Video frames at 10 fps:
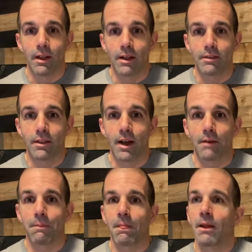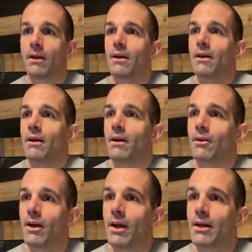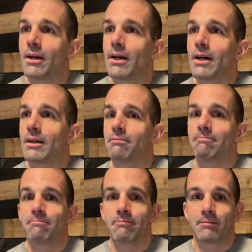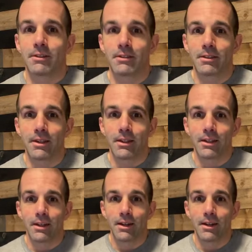that's that. Okay, let's see.